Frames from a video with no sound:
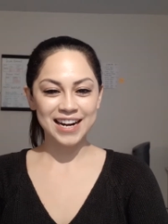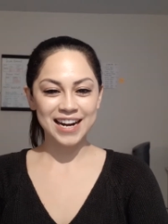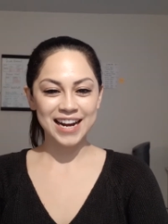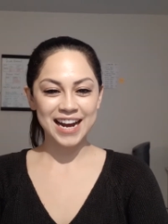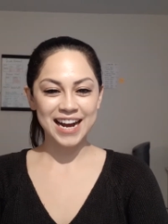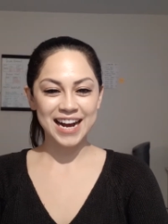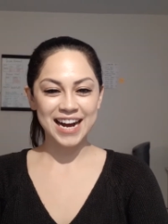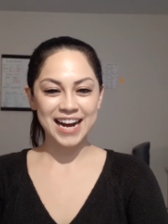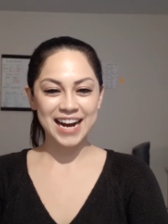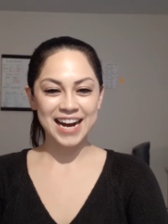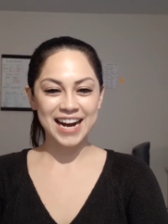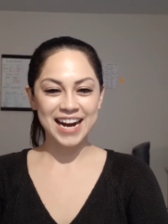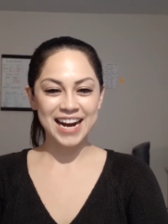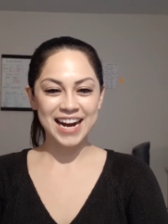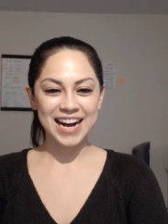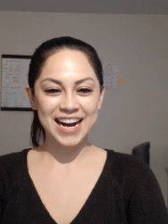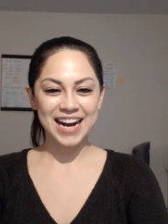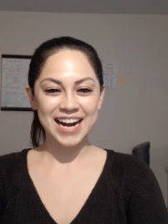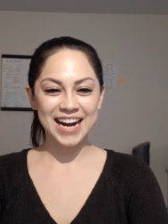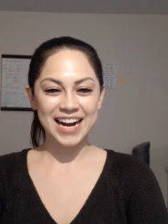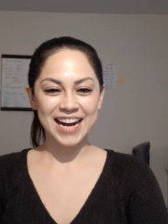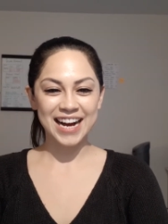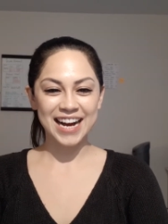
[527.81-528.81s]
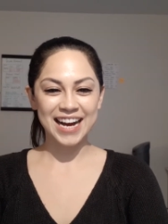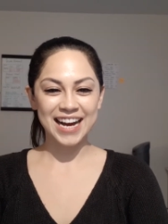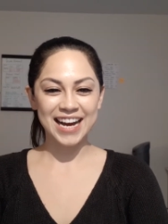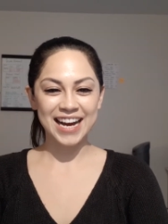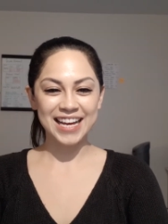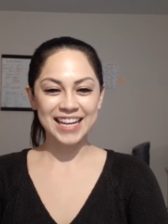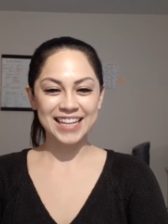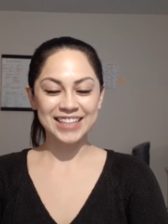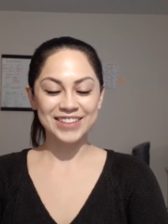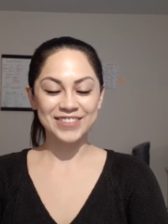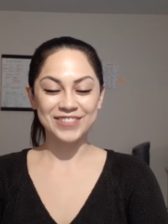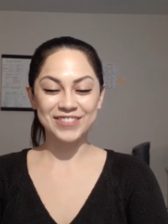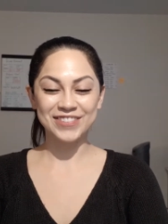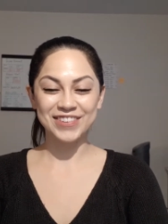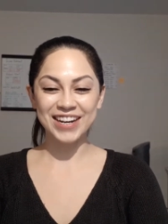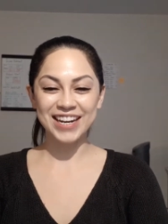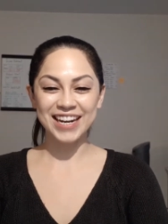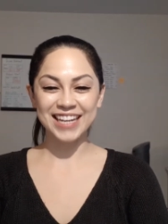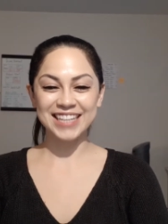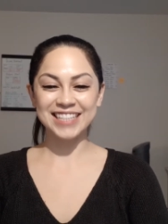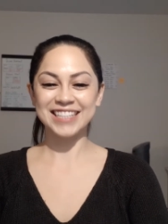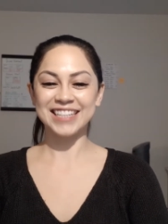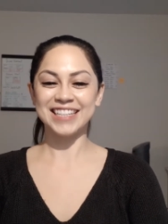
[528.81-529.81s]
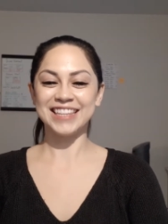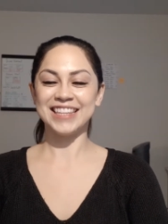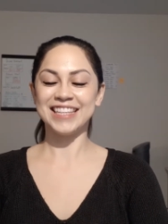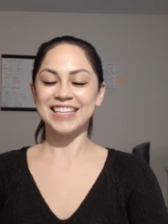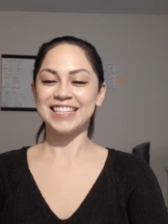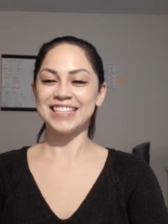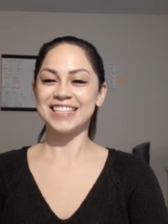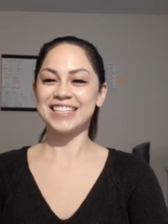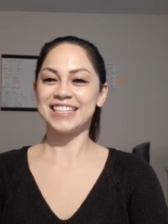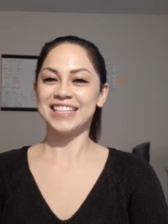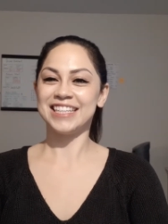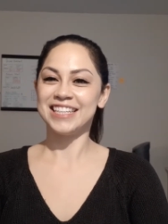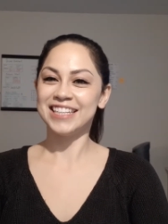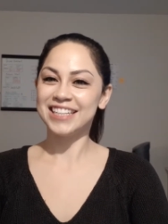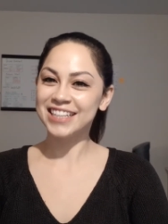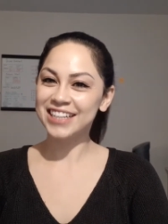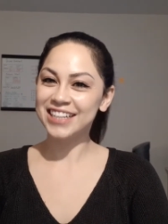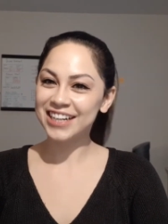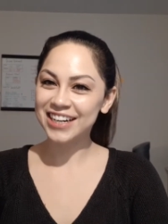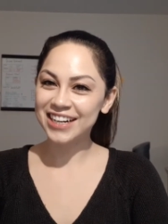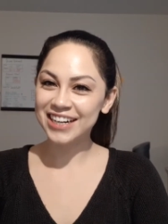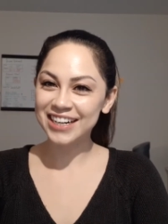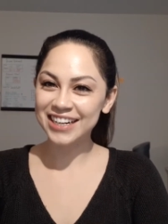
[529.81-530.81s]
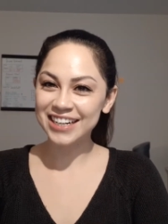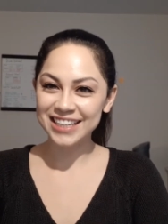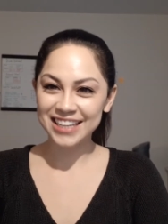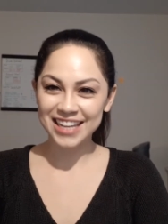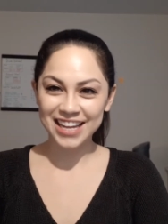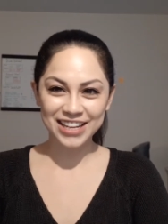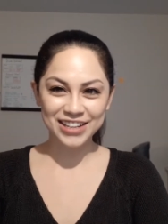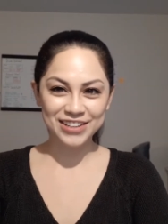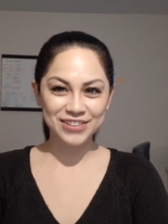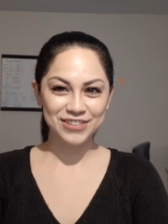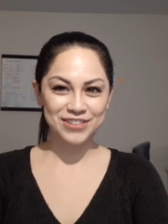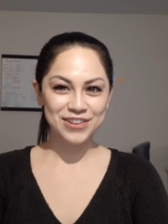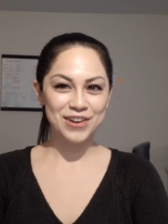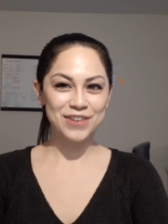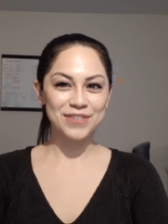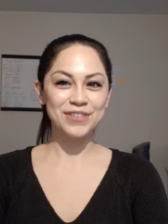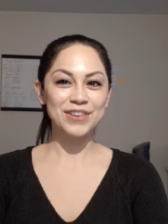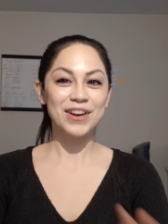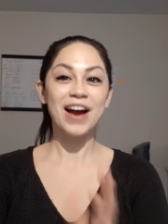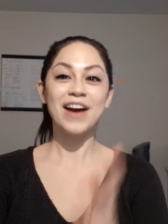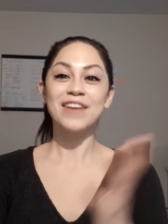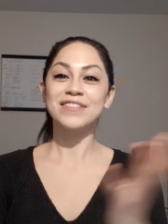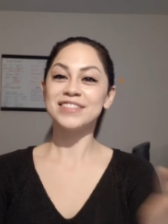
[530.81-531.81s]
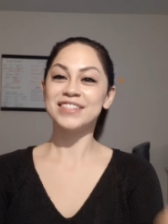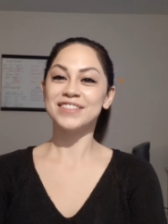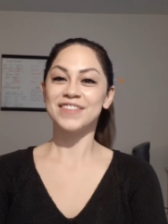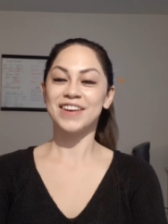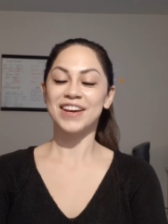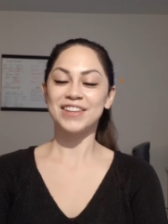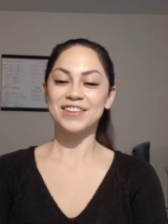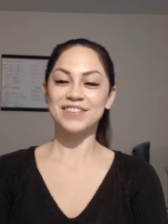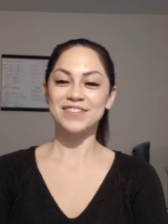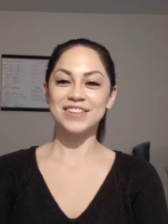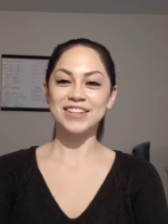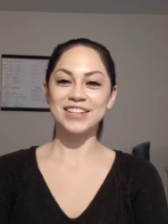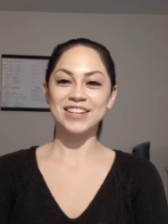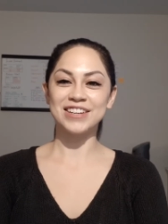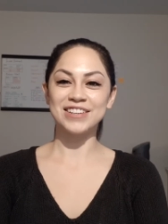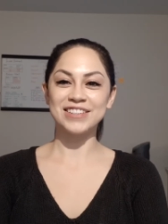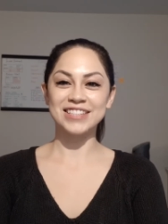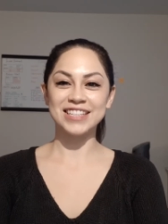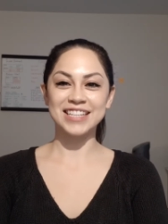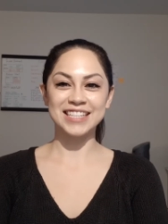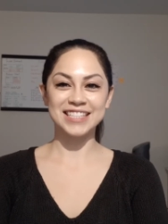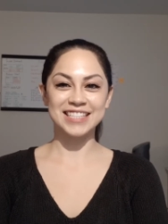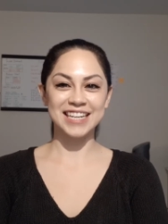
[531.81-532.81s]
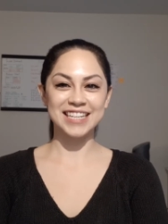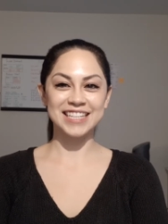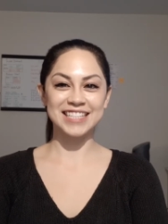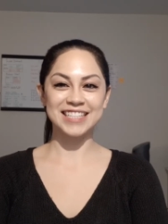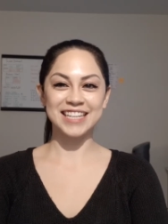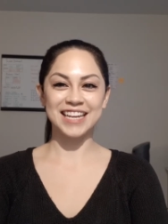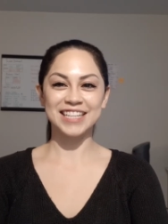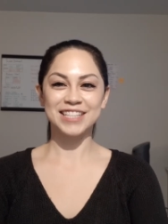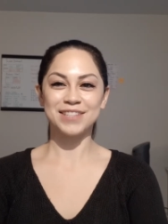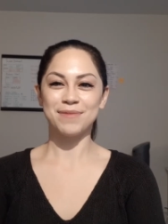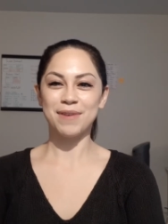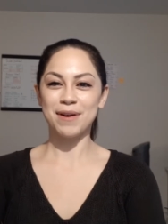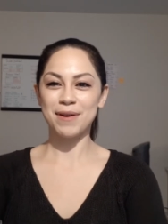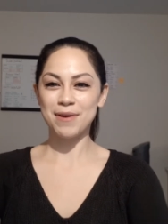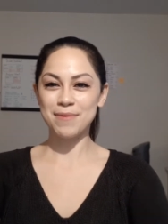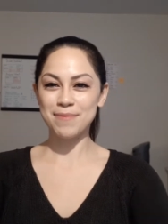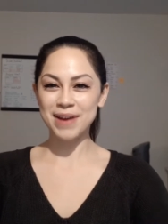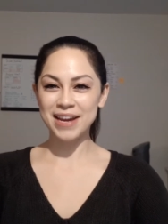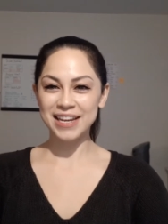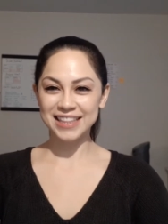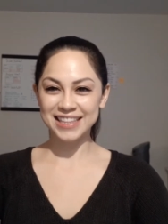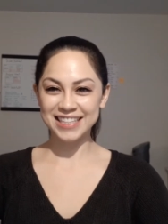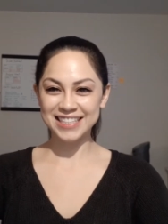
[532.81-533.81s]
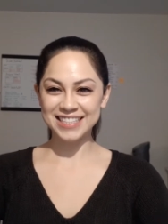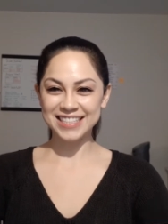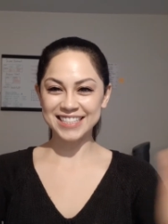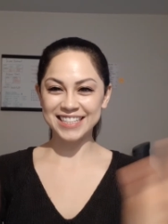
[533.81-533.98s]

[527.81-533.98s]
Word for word: Uh, what I did this year, like, you know, if you have seen my other videos, is I decided to buy my bike this